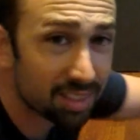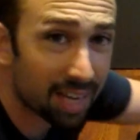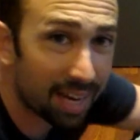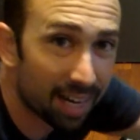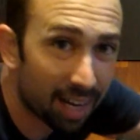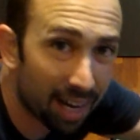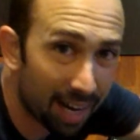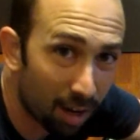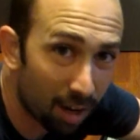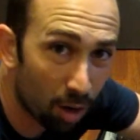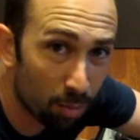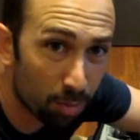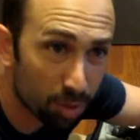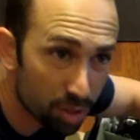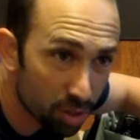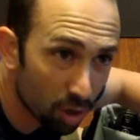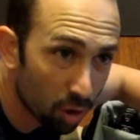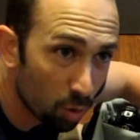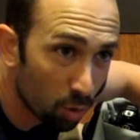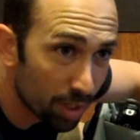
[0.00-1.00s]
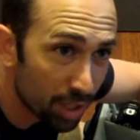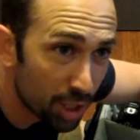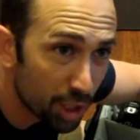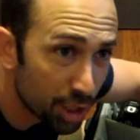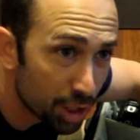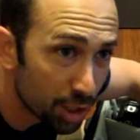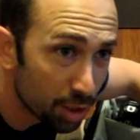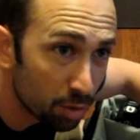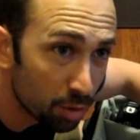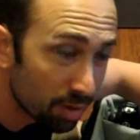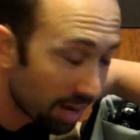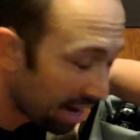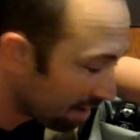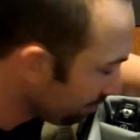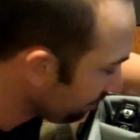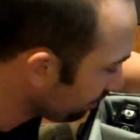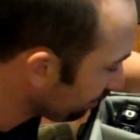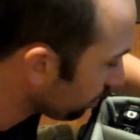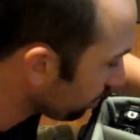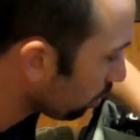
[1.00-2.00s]
I almost always shoot
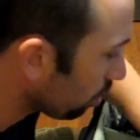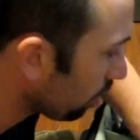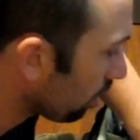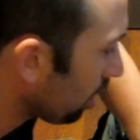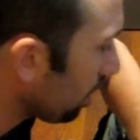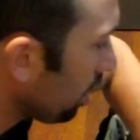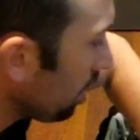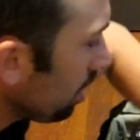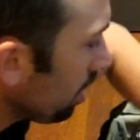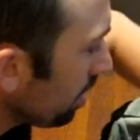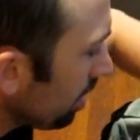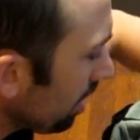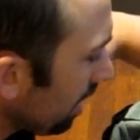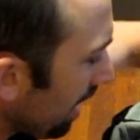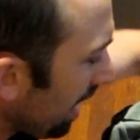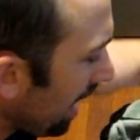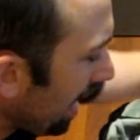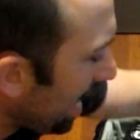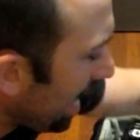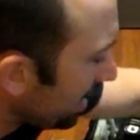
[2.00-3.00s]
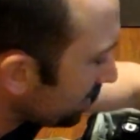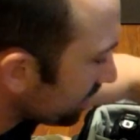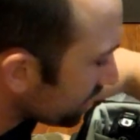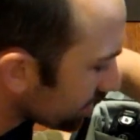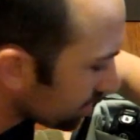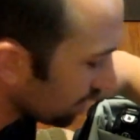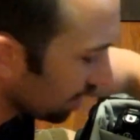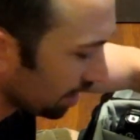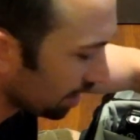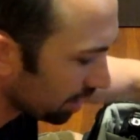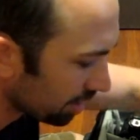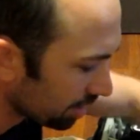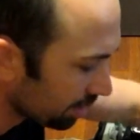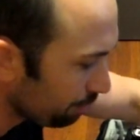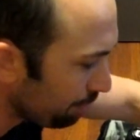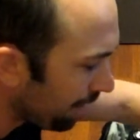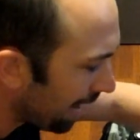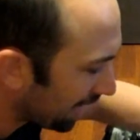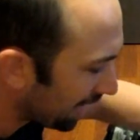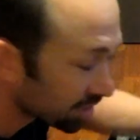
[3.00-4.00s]
f4 at the
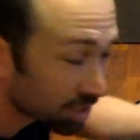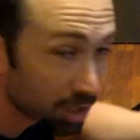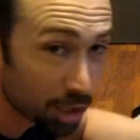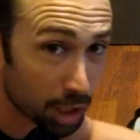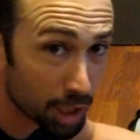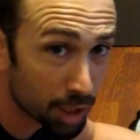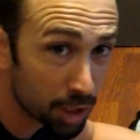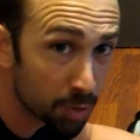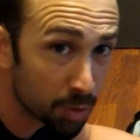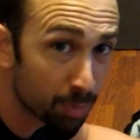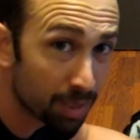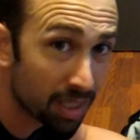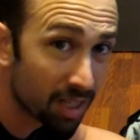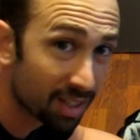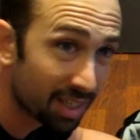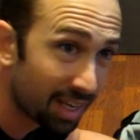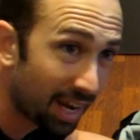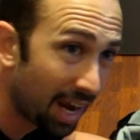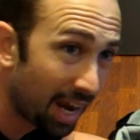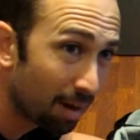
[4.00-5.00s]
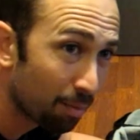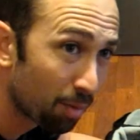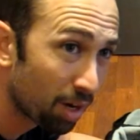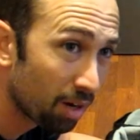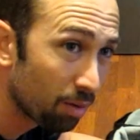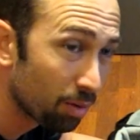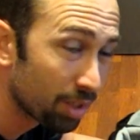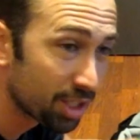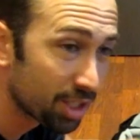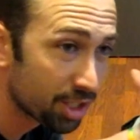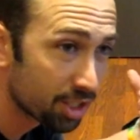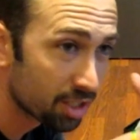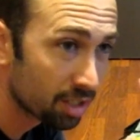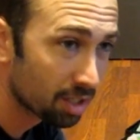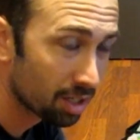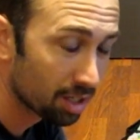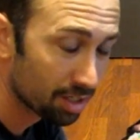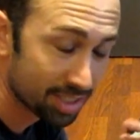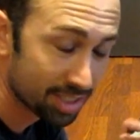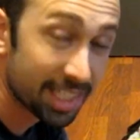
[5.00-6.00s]
max shutter speed of the camera, which
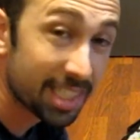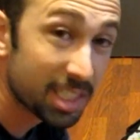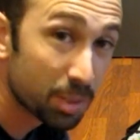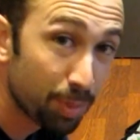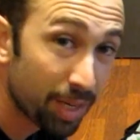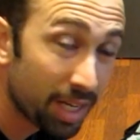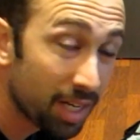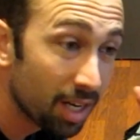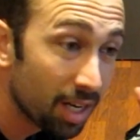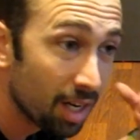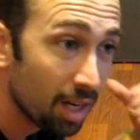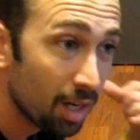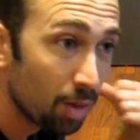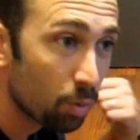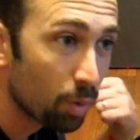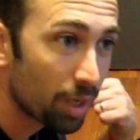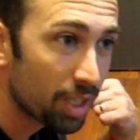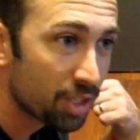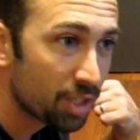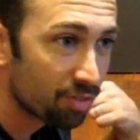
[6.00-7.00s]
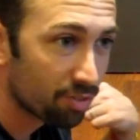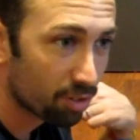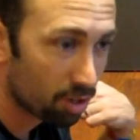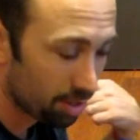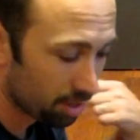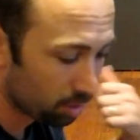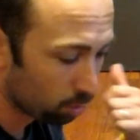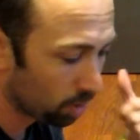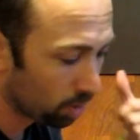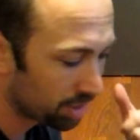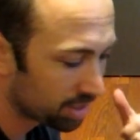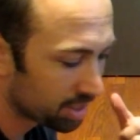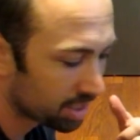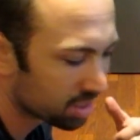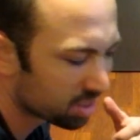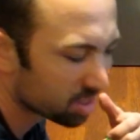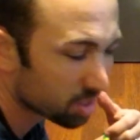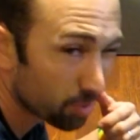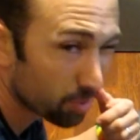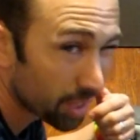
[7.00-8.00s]
sync speed, which for the 1D
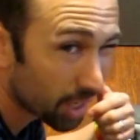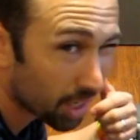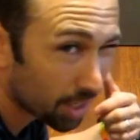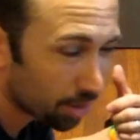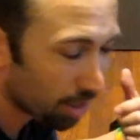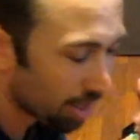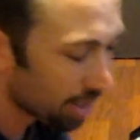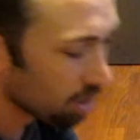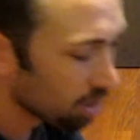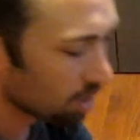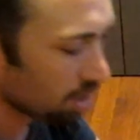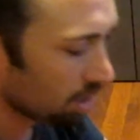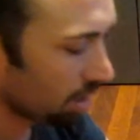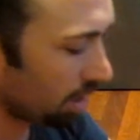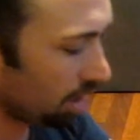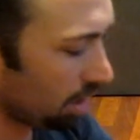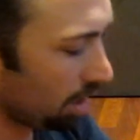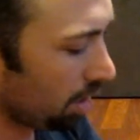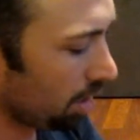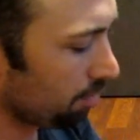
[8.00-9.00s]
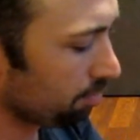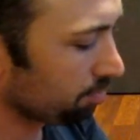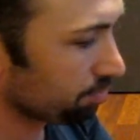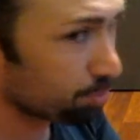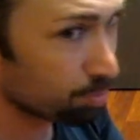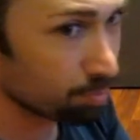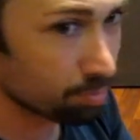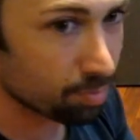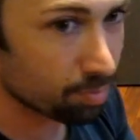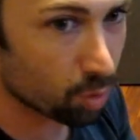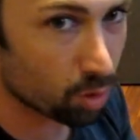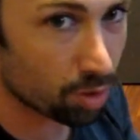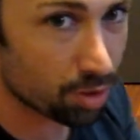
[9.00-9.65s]
is 300 or